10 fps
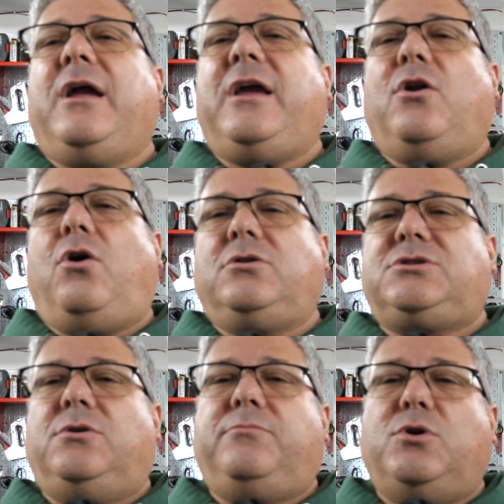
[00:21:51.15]
It
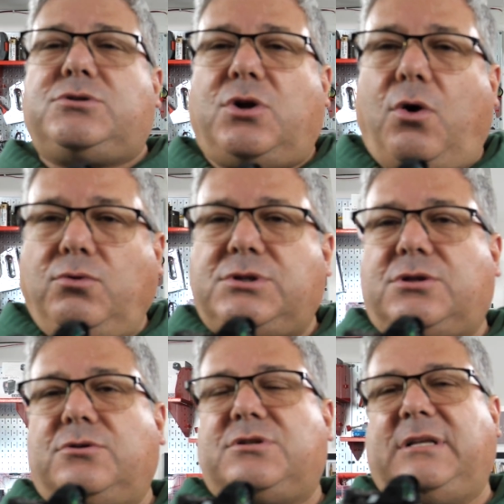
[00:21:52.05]
also, most
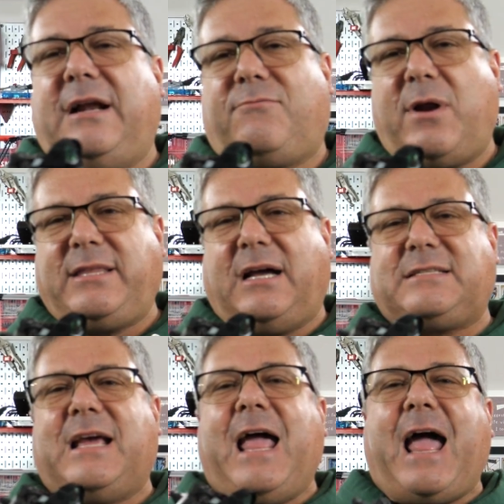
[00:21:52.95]
holsters that have red
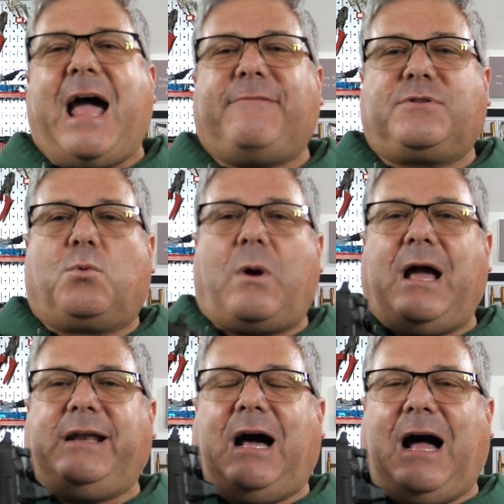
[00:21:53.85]
dots have to
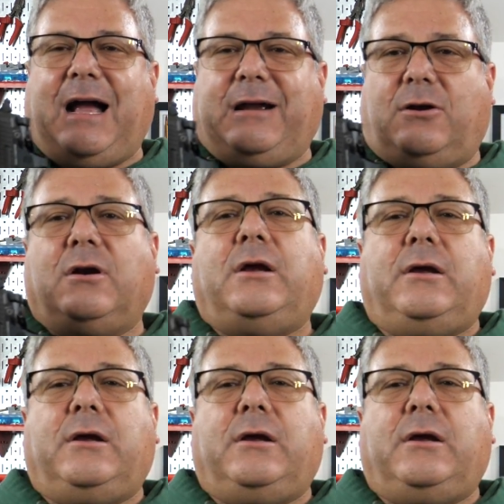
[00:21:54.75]
ride higher